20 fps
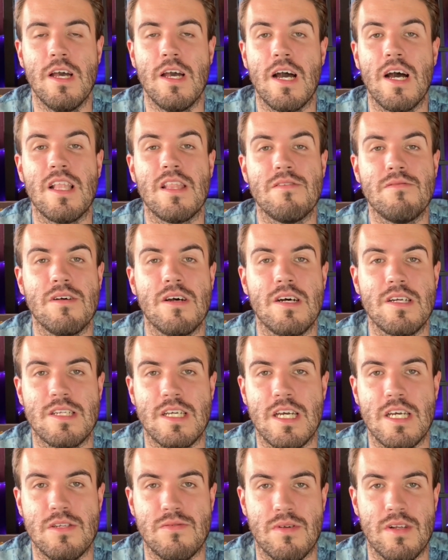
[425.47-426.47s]
And there are
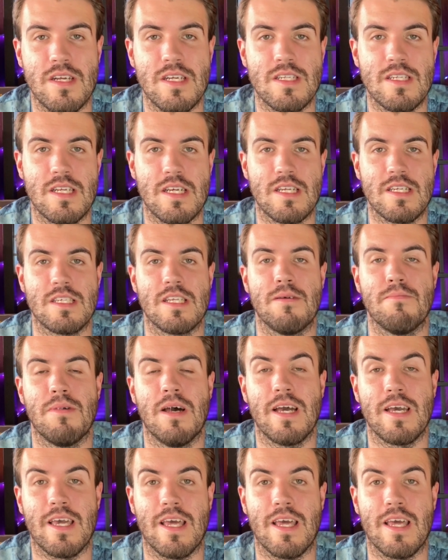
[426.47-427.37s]
days when I need to take a sit back.